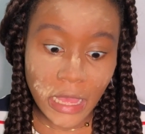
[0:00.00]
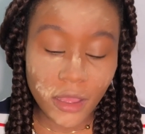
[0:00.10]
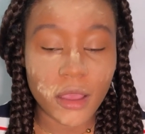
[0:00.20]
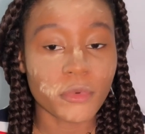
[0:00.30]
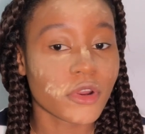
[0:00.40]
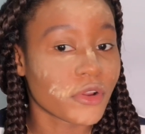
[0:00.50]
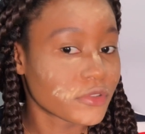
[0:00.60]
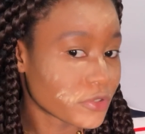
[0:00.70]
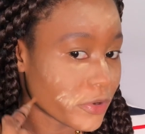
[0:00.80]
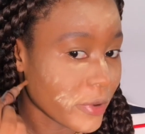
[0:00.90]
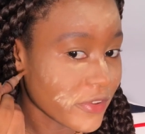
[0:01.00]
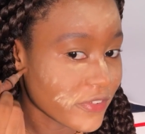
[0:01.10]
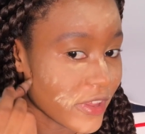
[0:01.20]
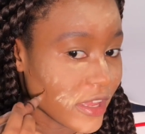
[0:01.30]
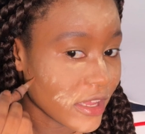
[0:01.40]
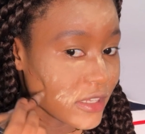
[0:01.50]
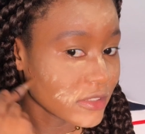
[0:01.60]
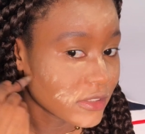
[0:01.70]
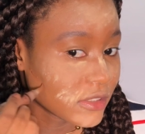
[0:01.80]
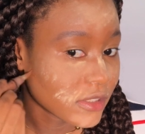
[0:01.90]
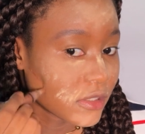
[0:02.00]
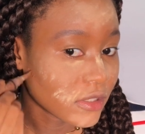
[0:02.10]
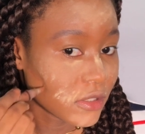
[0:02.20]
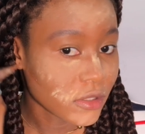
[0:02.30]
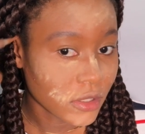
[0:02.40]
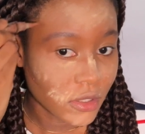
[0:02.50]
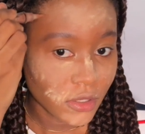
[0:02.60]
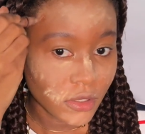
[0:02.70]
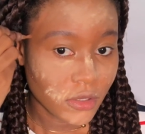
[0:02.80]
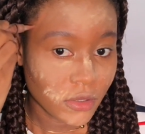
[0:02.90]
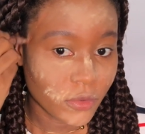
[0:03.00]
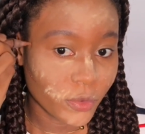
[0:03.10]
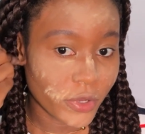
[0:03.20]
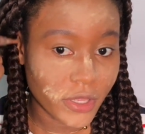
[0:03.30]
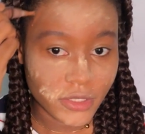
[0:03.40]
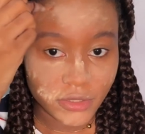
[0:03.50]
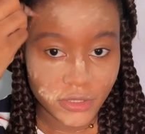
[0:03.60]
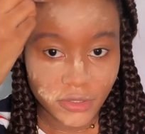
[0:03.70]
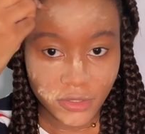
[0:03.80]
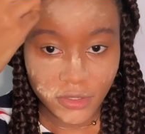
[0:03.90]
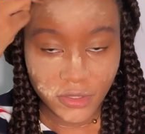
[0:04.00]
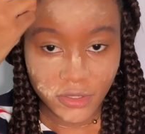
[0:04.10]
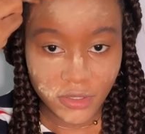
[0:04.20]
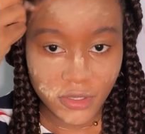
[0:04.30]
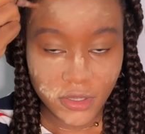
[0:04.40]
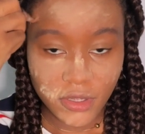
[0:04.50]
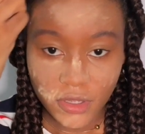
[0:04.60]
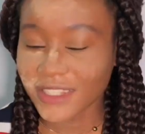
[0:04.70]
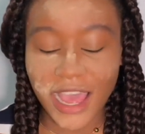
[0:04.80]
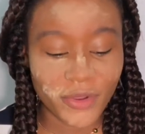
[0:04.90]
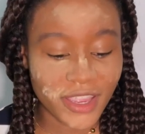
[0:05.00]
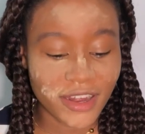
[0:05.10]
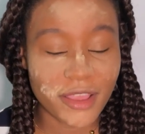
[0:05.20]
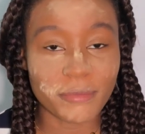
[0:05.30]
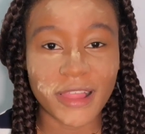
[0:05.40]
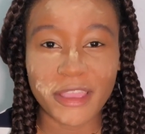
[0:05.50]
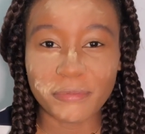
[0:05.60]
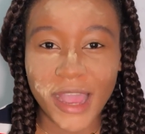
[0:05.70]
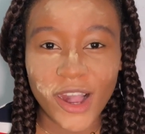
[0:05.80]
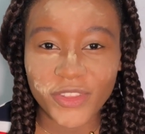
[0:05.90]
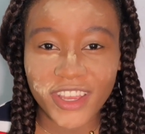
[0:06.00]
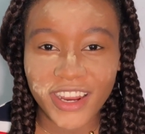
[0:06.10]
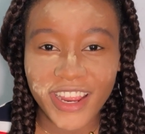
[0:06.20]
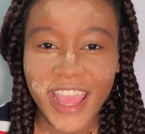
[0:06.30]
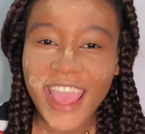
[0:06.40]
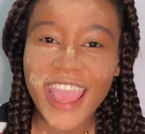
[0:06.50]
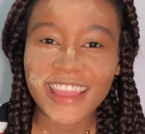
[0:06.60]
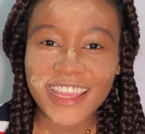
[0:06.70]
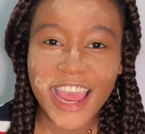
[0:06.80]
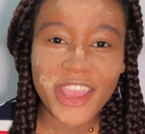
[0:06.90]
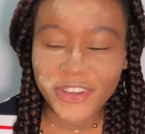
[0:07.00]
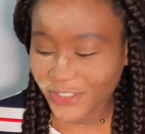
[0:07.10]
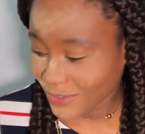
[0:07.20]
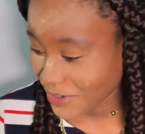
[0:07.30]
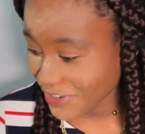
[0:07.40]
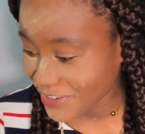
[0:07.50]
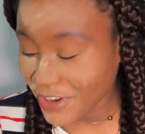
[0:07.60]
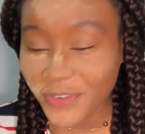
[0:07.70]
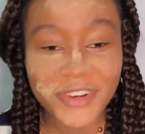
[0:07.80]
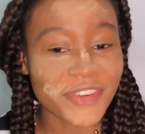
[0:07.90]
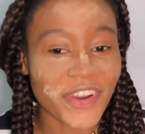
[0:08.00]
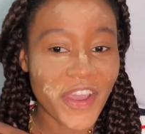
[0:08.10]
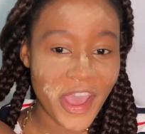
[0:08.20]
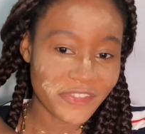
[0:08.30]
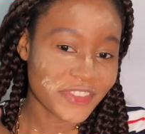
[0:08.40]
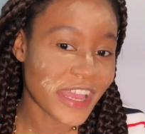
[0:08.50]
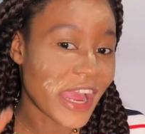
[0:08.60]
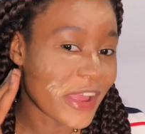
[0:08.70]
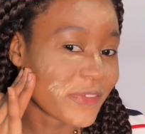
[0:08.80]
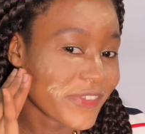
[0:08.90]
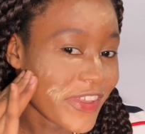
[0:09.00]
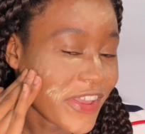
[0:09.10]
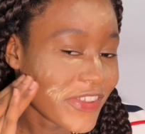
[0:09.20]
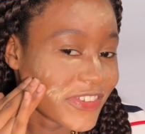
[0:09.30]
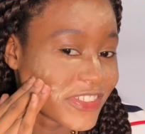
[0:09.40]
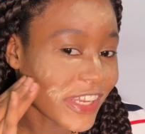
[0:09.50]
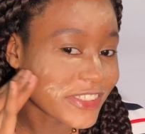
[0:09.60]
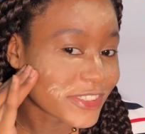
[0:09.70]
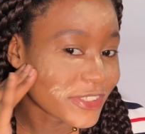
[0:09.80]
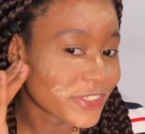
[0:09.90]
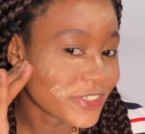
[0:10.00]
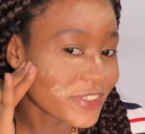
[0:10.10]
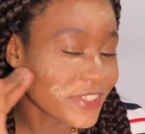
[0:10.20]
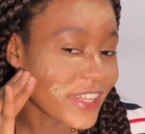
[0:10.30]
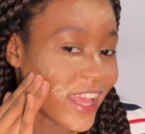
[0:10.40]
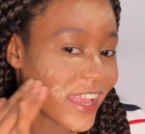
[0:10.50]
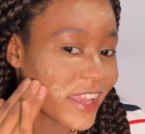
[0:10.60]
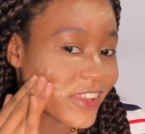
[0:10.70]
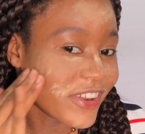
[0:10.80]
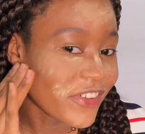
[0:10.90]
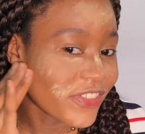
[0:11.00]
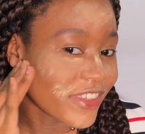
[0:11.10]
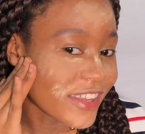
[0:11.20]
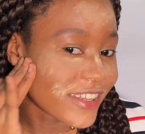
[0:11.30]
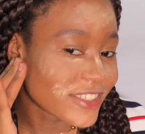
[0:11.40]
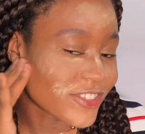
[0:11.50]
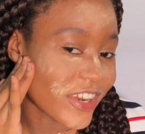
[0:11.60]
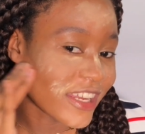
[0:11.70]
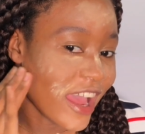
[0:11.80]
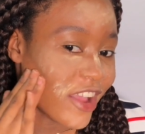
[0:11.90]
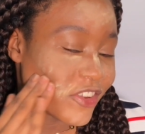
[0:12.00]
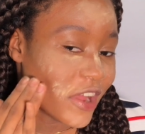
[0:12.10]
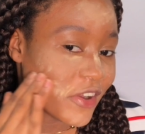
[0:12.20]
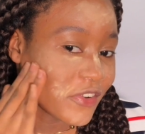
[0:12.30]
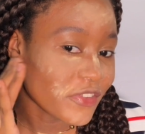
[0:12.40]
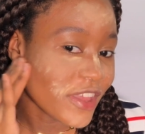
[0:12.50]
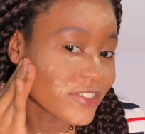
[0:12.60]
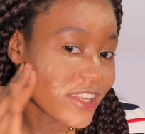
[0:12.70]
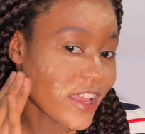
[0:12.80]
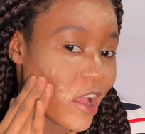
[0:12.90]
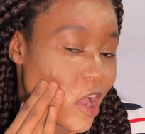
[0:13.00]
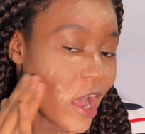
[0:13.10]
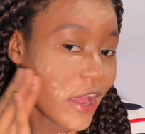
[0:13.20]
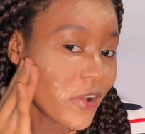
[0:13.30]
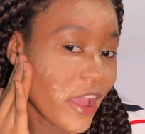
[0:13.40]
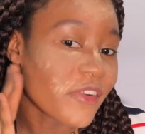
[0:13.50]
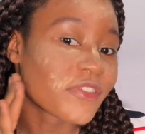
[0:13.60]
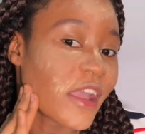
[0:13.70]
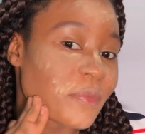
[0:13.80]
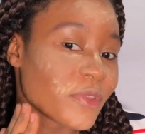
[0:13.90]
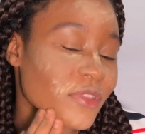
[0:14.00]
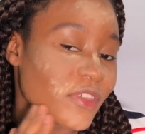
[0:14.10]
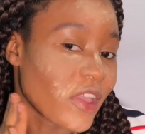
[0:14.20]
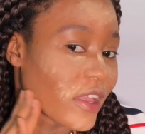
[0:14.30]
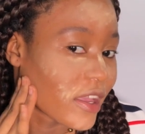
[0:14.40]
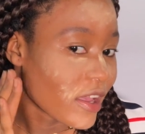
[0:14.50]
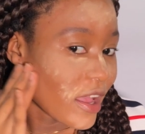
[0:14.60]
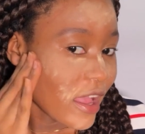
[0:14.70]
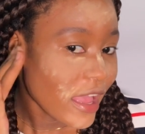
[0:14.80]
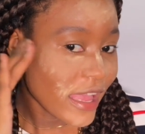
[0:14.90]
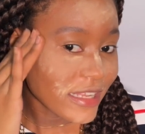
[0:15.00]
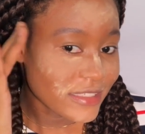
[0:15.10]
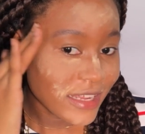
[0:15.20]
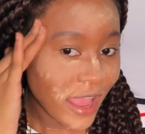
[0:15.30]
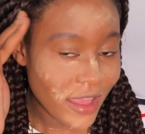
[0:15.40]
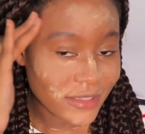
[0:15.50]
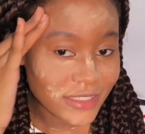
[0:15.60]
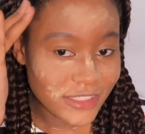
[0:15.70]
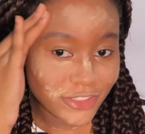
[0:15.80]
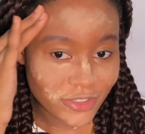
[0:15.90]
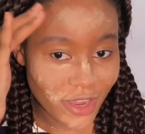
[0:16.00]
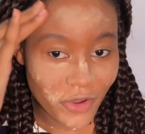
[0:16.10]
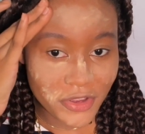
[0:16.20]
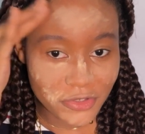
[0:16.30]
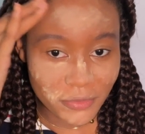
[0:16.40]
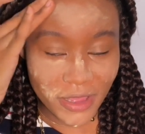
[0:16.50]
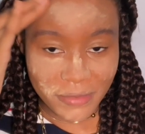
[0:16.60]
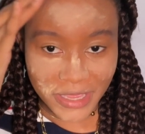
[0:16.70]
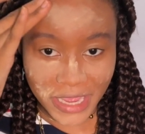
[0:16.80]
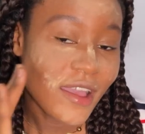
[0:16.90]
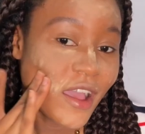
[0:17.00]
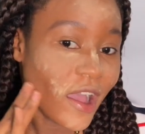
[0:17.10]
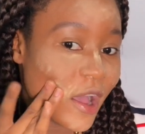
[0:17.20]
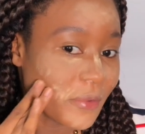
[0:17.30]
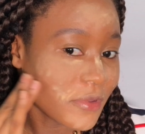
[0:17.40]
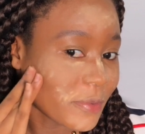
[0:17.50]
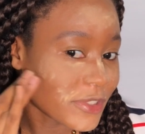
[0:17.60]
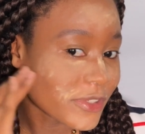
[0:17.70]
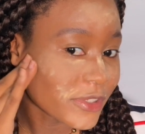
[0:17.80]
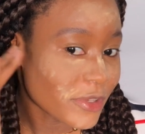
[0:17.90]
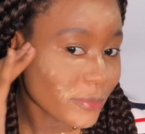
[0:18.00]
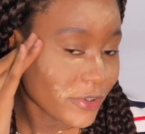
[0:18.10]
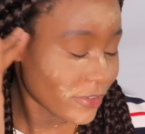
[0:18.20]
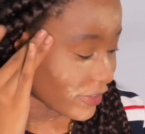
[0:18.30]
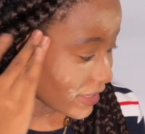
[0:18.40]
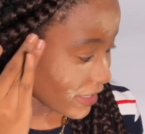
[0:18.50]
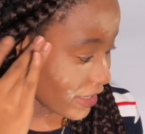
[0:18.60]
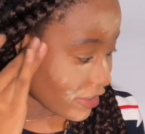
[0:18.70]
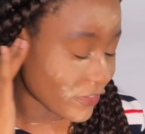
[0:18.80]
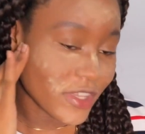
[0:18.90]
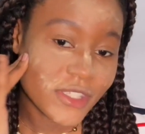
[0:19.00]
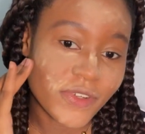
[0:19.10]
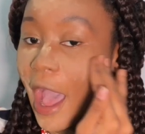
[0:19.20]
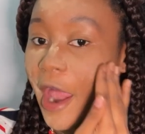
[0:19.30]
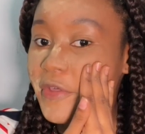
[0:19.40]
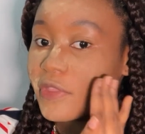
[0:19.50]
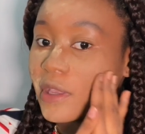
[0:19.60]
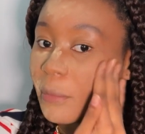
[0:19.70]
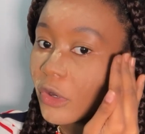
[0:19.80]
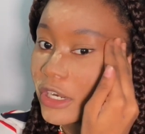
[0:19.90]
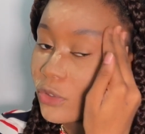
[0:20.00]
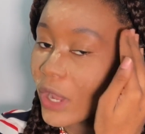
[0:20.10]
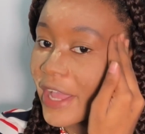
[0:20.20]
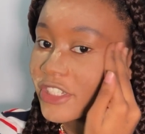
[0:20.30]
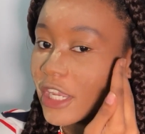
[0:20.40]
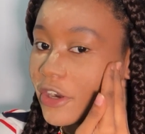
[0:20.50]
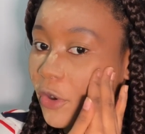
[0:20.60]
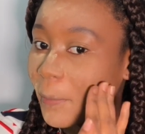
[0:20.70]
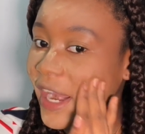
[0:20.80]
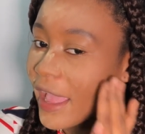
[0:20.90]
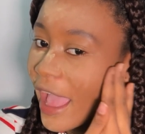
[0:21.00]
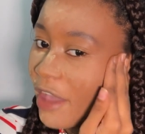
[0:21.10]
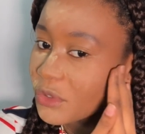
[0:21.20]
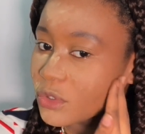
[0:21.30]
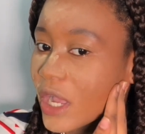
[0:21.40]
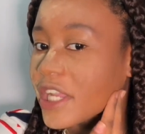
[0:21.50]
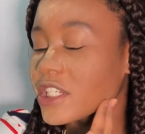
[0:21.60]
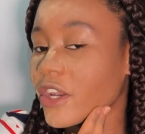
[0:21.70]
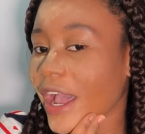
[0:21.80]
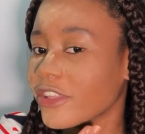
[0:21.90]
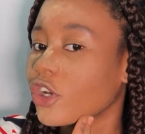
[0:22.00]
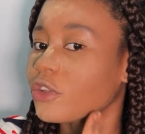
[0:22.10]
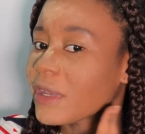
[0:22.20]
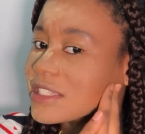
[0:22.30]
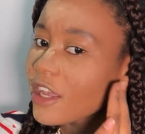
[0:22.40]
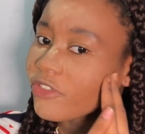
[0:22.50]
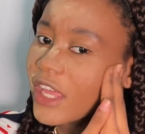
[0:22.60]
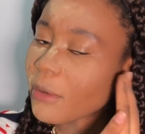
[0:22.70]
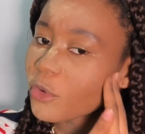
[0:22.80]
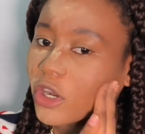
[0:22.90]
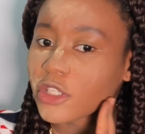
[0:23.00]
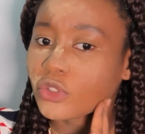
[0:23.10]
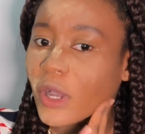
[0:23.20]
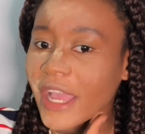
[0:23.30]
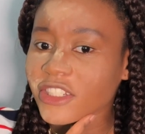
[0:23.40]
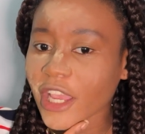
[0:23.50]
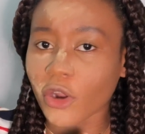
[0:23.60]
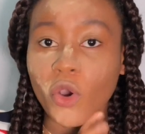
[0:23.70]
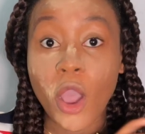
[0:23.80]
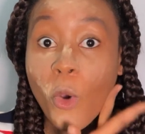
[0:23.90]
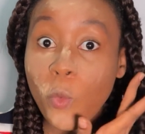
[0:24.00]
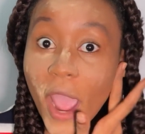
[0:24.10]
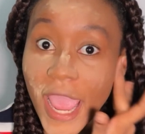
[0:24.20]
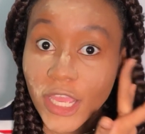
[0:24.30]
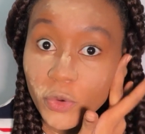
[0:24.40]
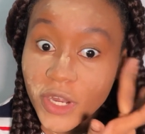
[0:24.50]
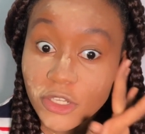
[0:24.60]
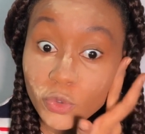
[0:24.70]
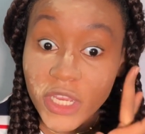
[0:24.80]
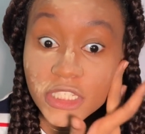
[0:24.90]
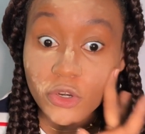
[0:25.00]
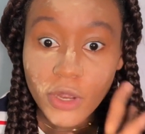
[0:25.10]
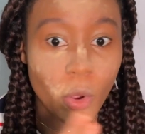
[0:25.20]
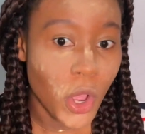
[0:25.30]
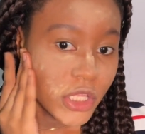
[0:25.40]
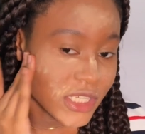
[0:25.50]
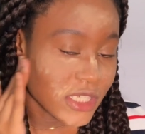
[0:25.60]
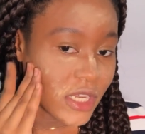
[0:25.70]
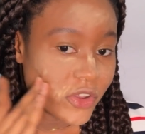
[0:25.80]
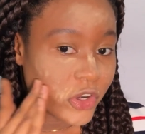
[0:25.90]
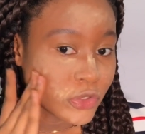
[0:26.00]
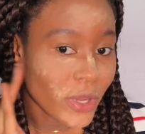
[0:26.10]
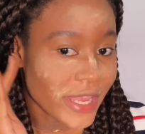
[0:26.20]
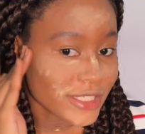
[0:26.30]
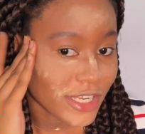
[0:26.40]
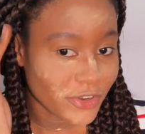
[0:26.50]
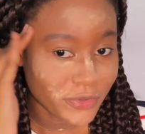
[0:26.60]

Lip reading: I'm gonna contour my face. Wait. How can I apply powder and then I contour? You know when you don't have time, you just do, like, you don't think straight. I don't have time to think. And this is not how I do my makeup. I'm supposed to look beautiful at the end of this video. I don't think I'm gonna do eyeshadow, but I have to do eyeshadow. I told myself that I'm gonna do eyeshadow. Why I don't wanna do eyeshadow now? Cynthia, you're gonna do eyeshadow.